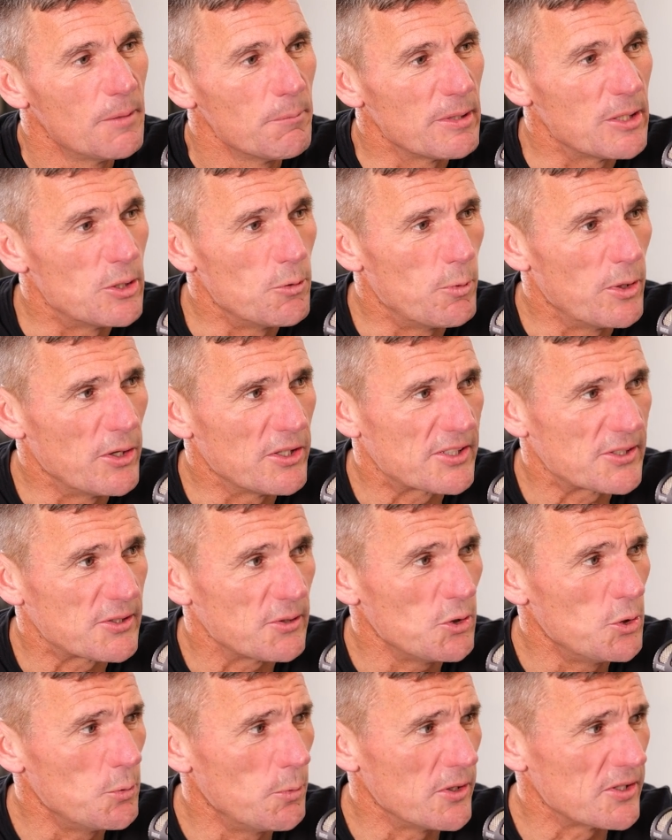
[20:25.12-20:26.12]
But you weren't
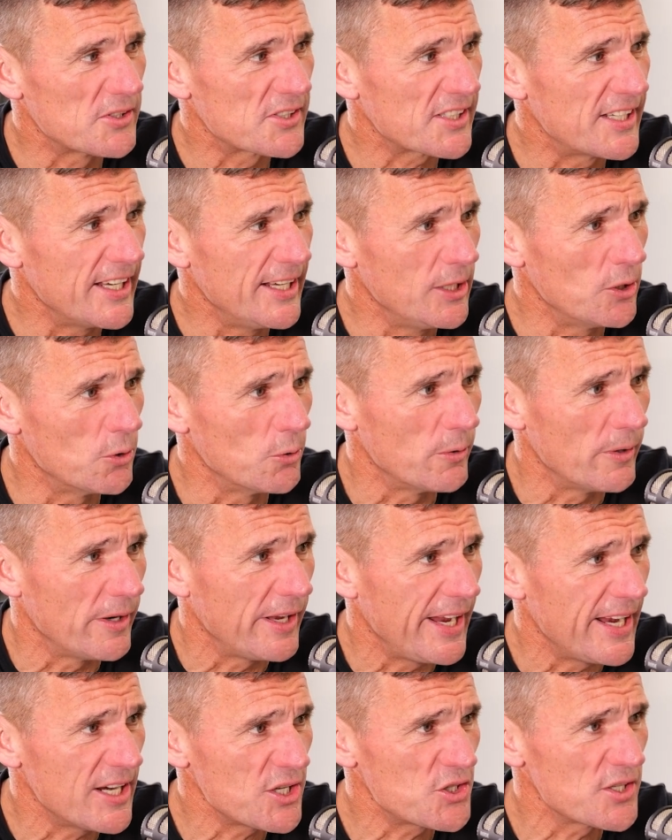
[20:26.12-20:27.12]
scared or
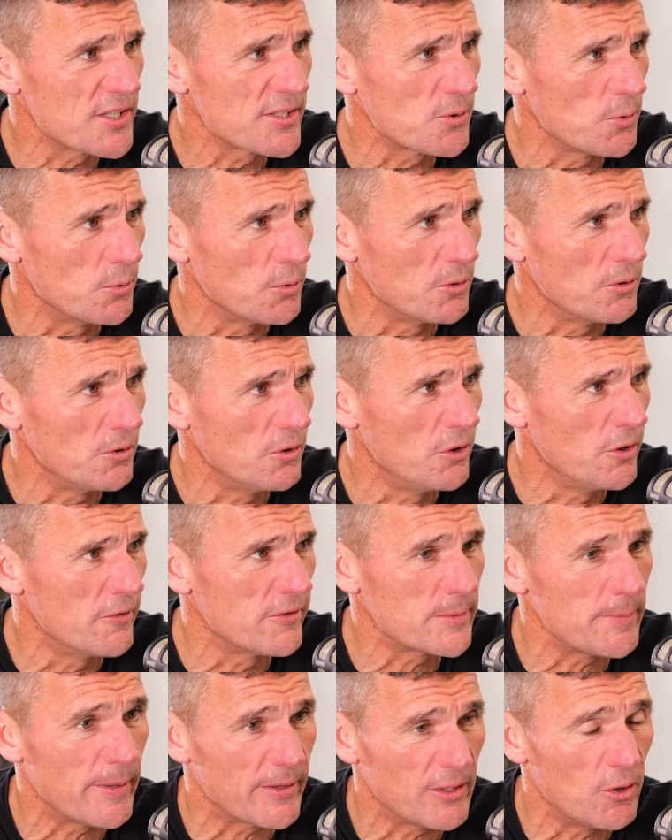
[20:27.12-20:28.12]
anxious or
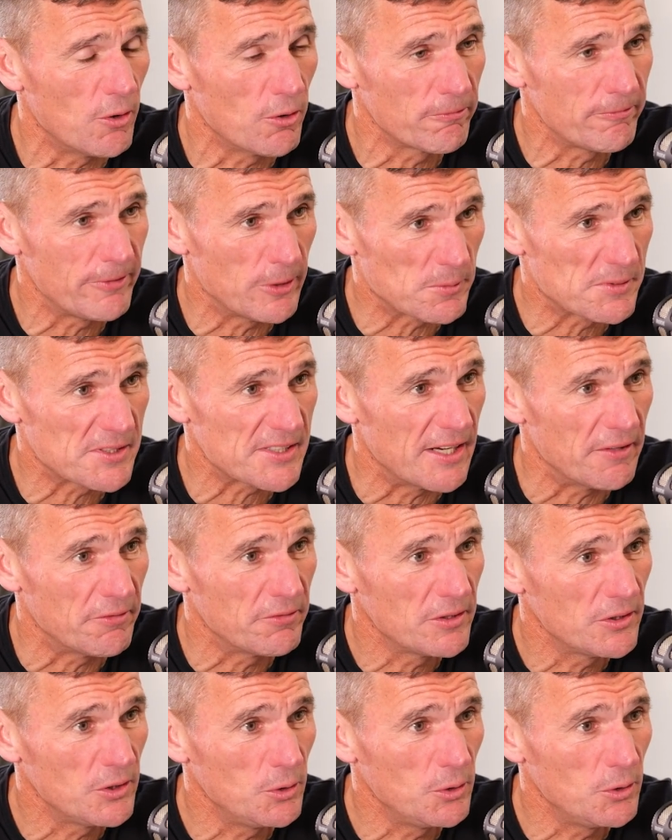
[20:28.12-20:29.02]
nervous about the on-field stuff.